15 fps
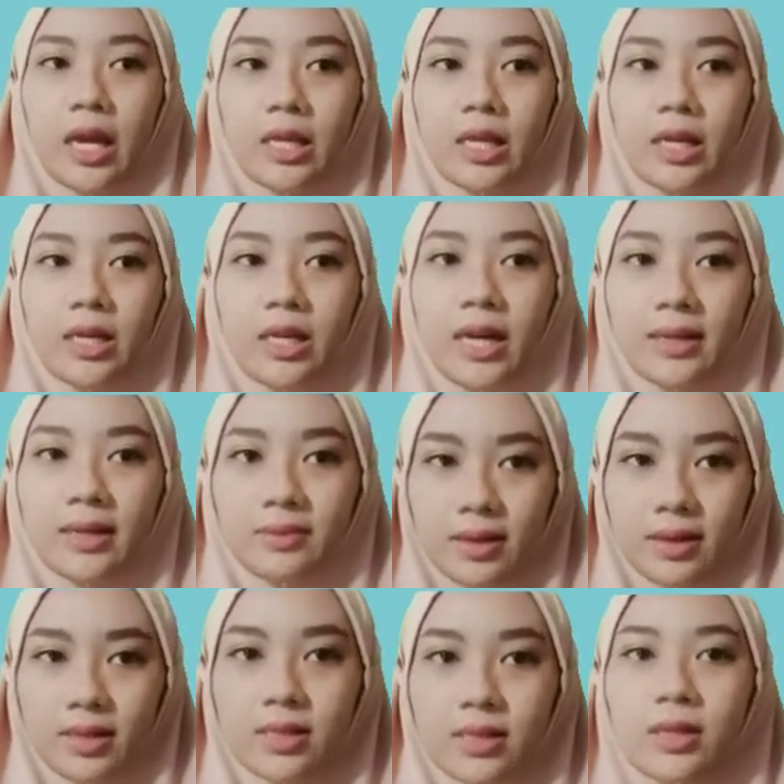The
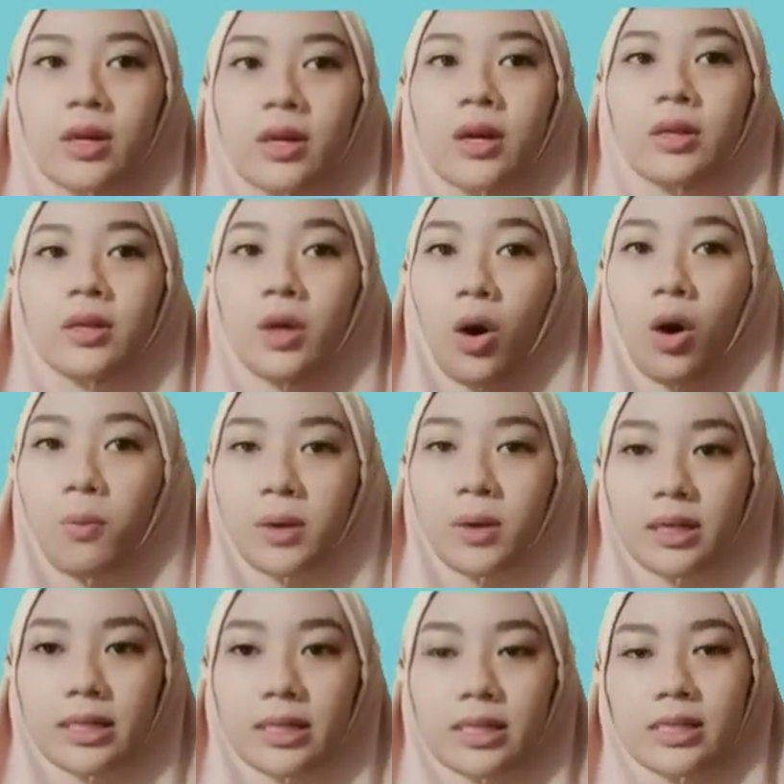directness, the
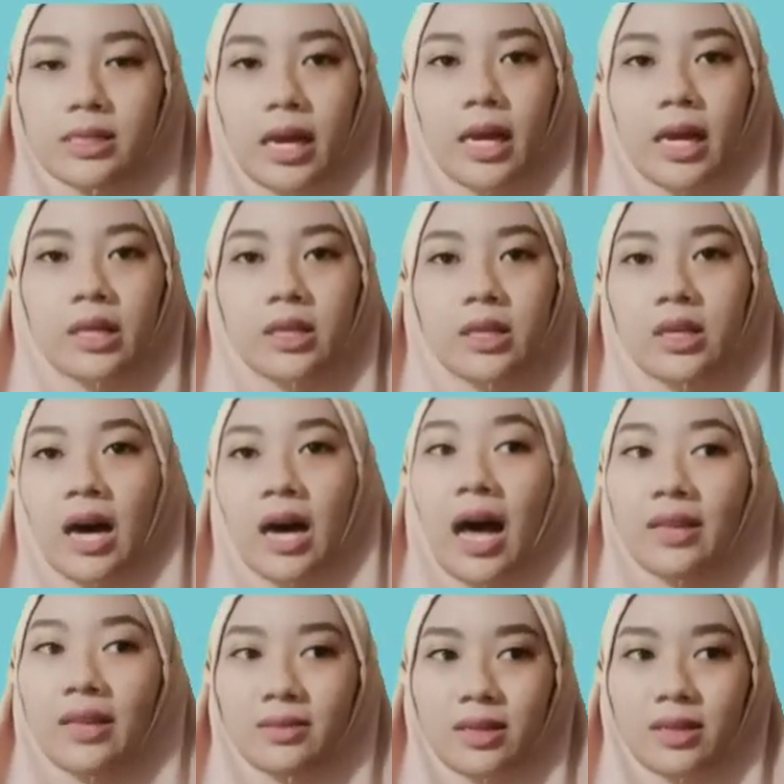openness, and the
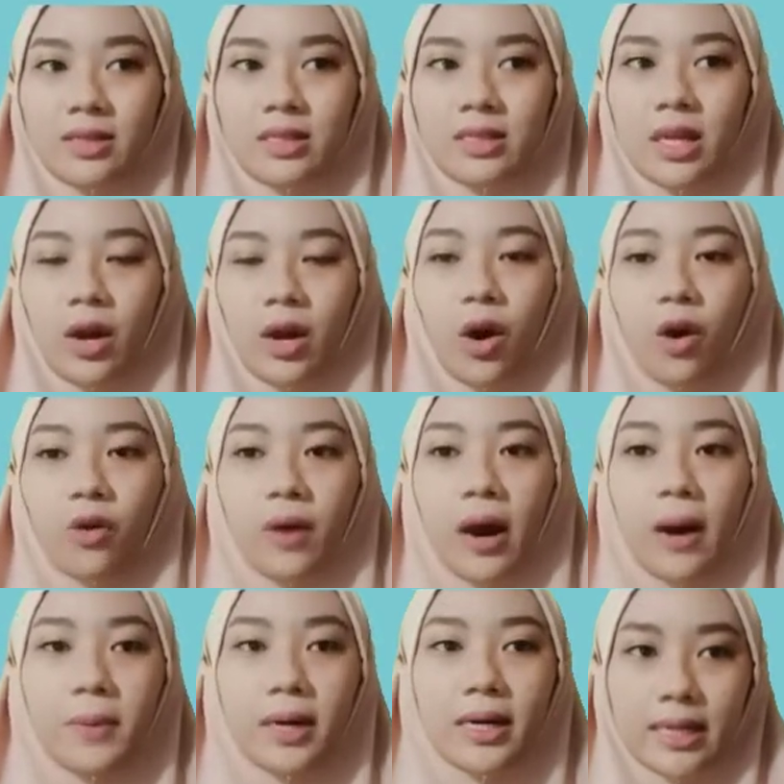honest of
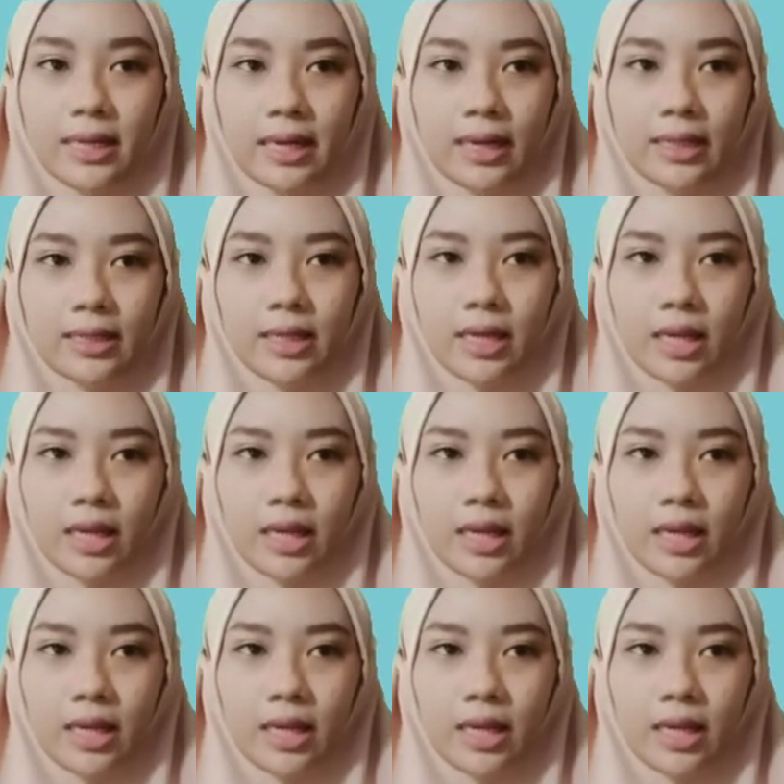American